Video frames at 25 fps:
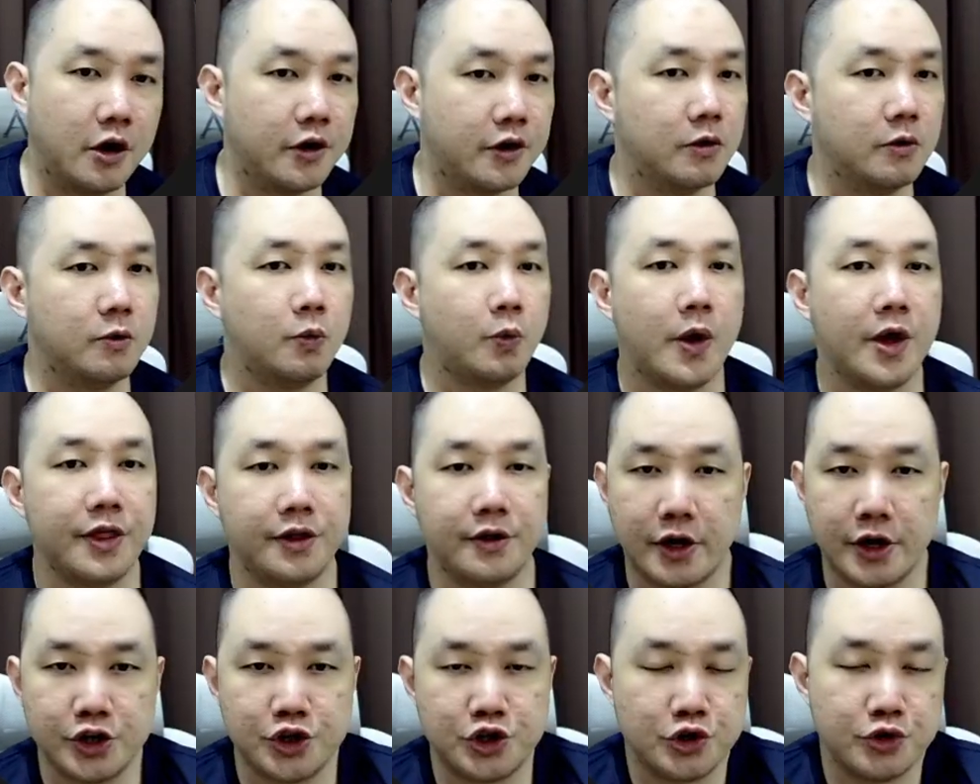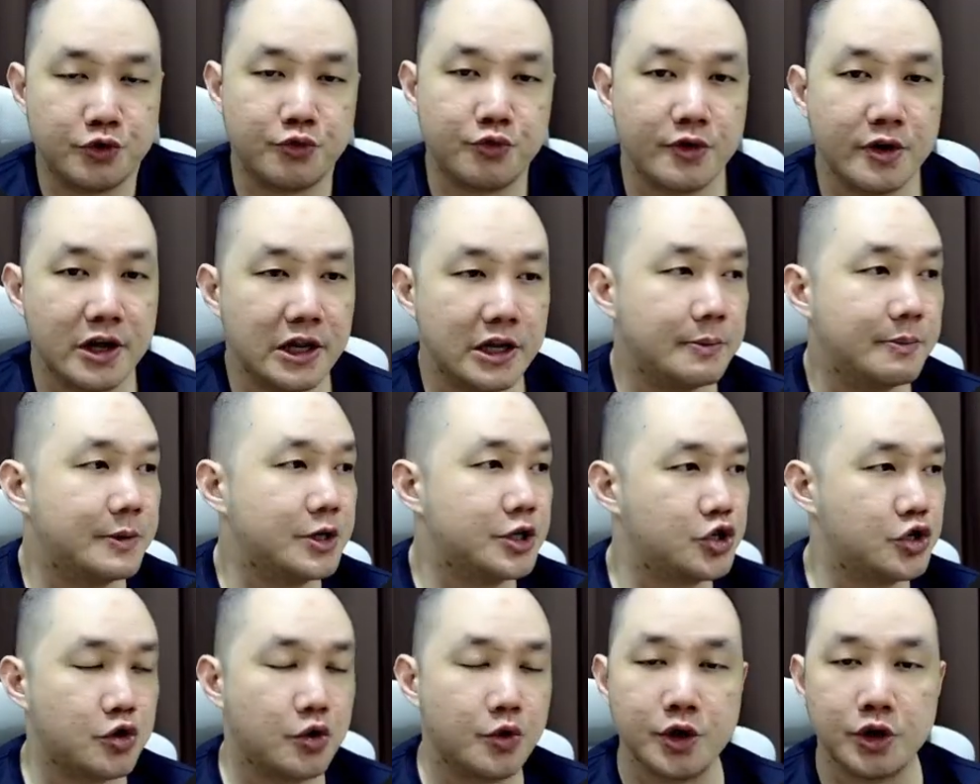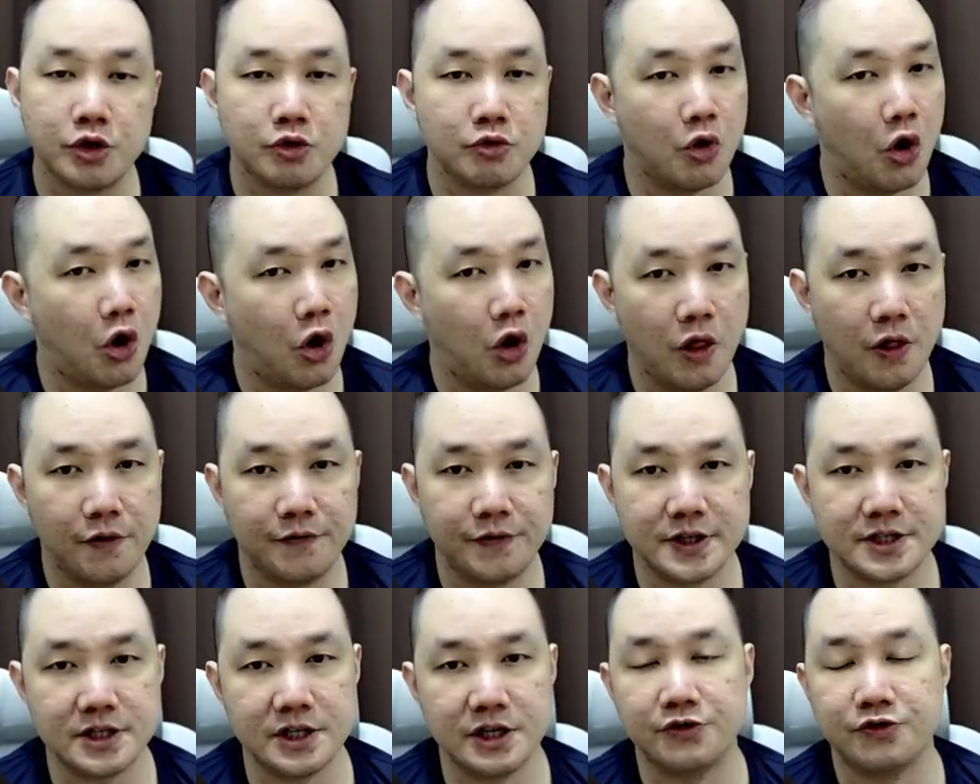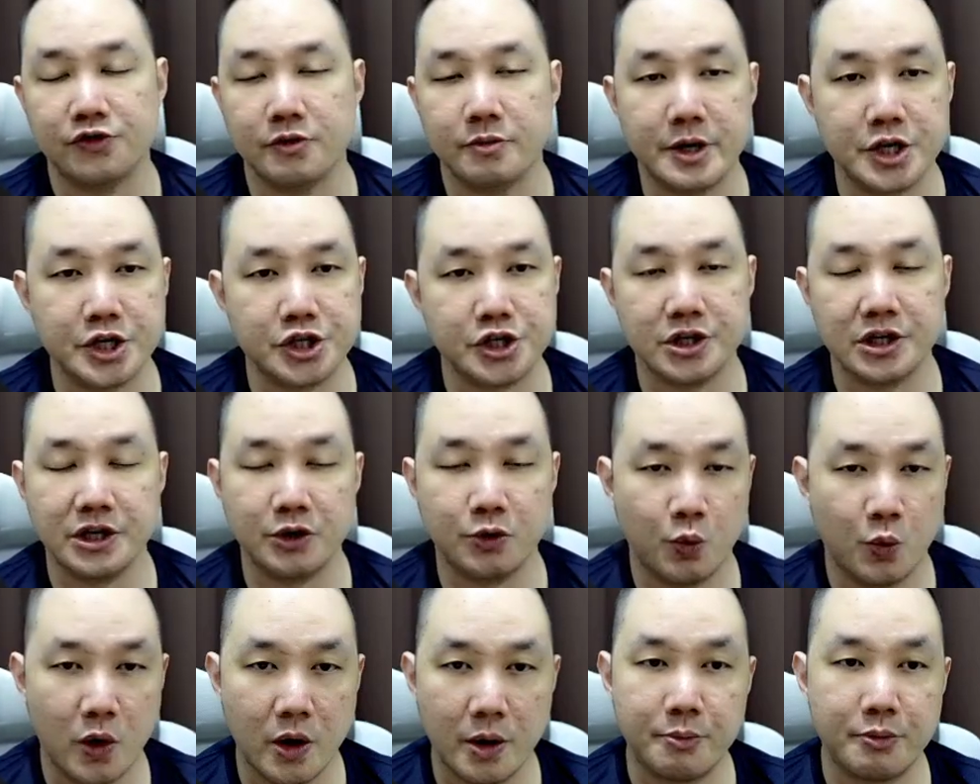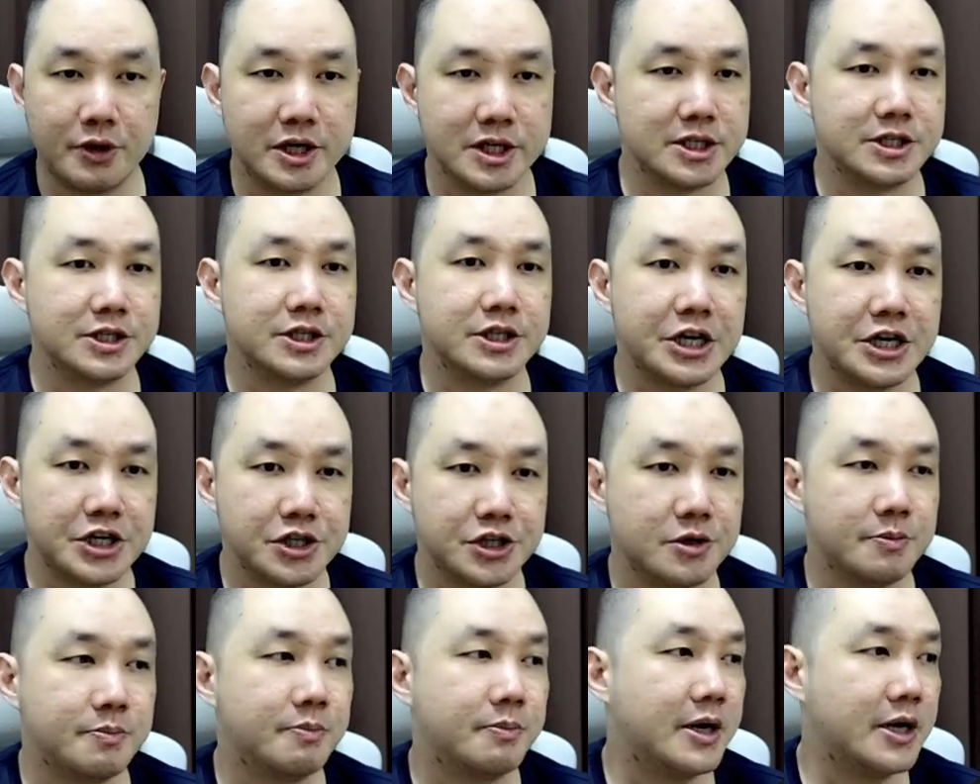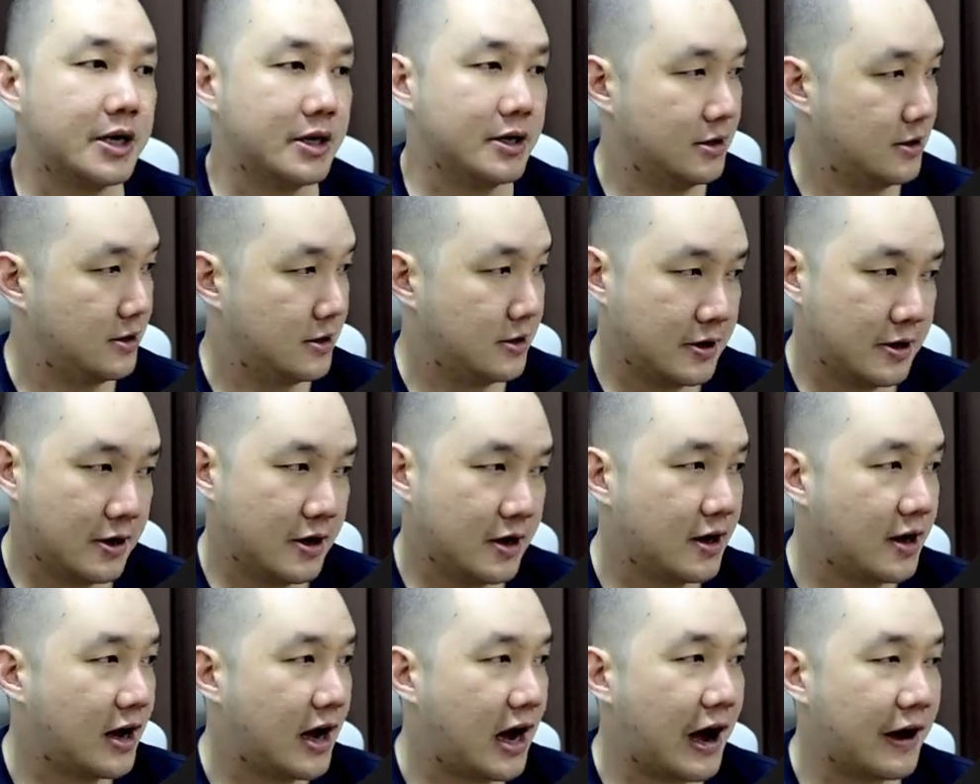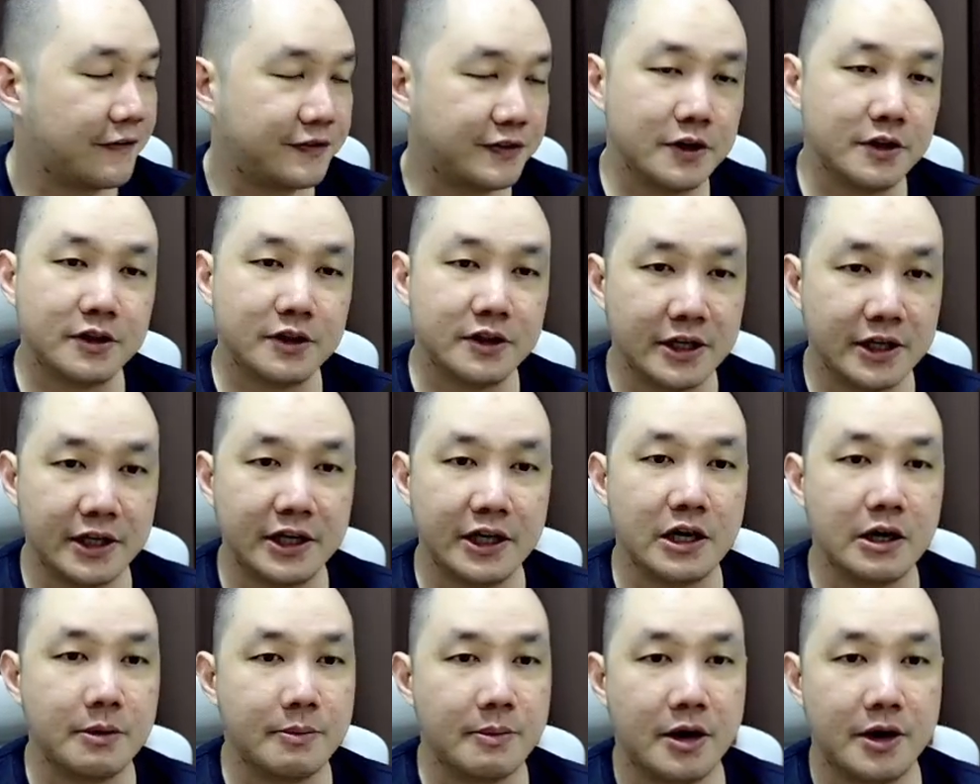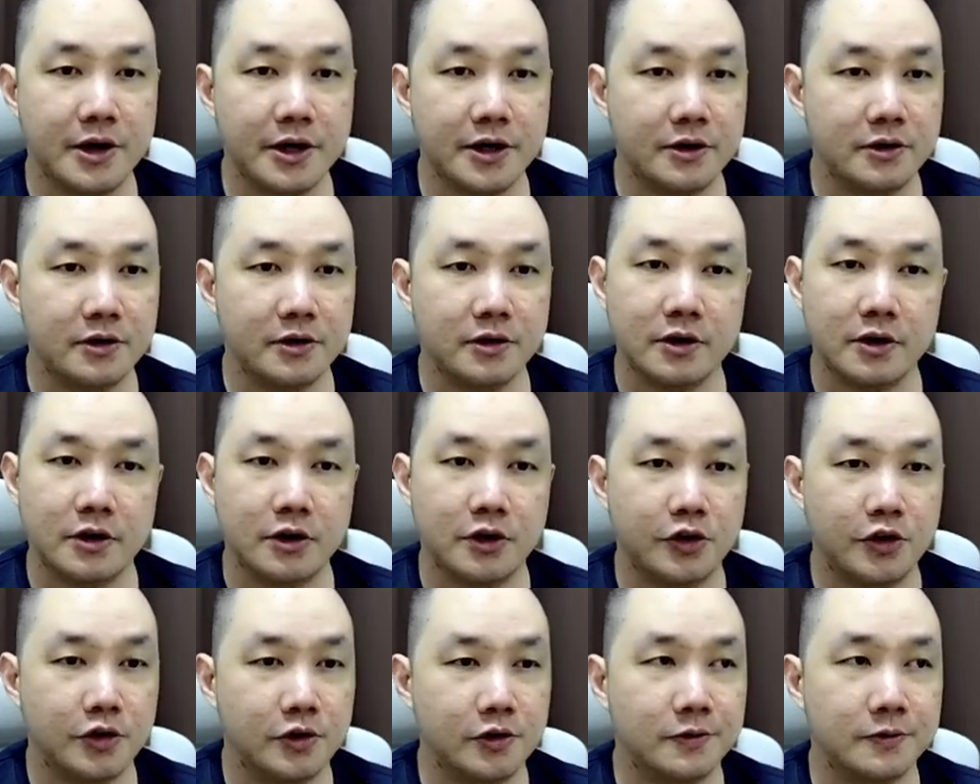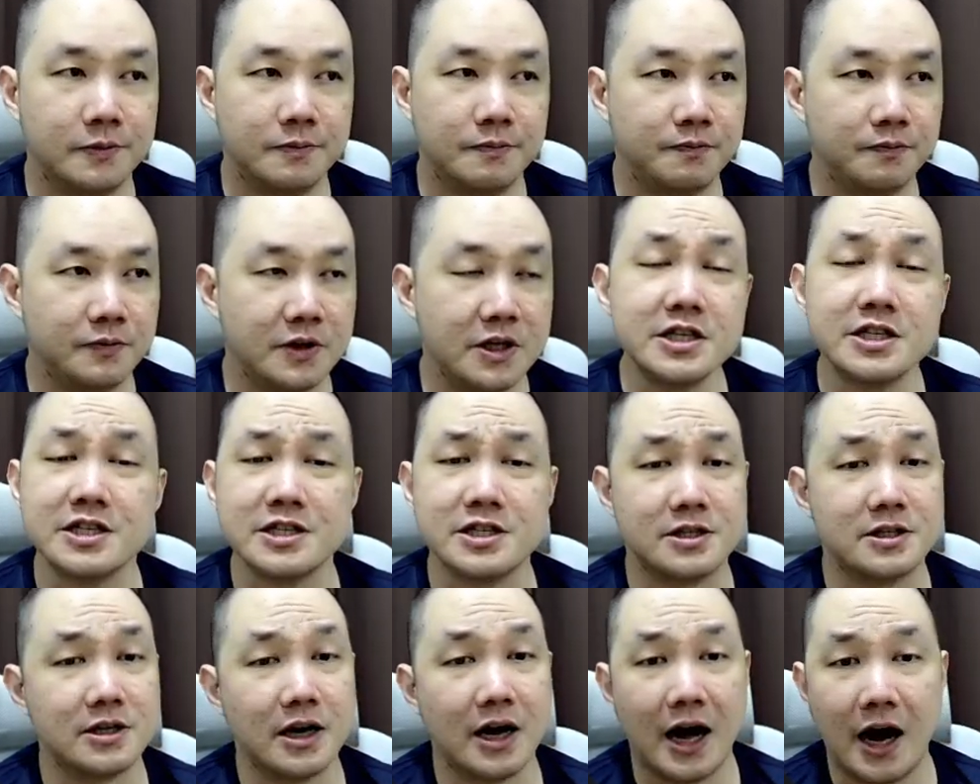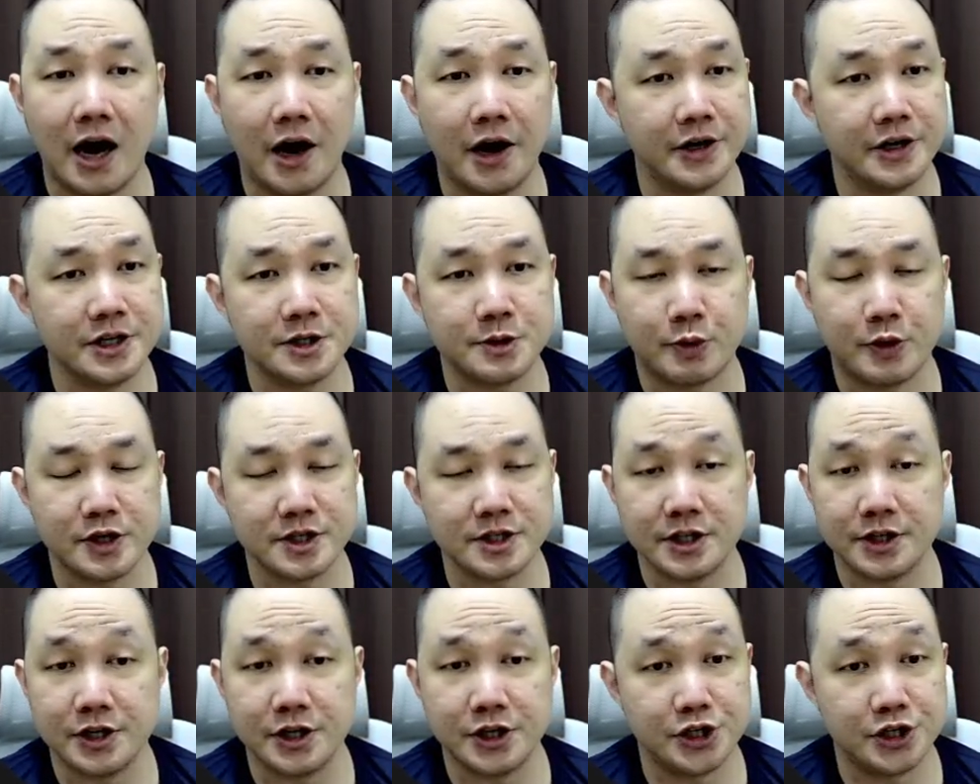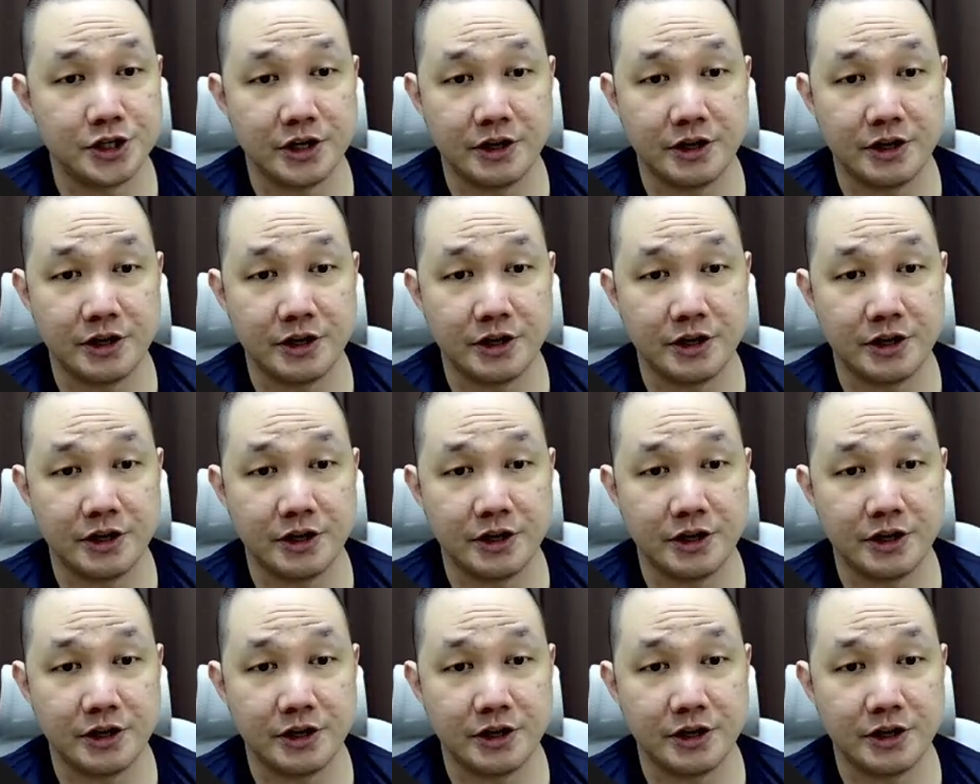on whether I should really be showing you all of this information in one presentation, but after thinking about it, this is the hardest presentation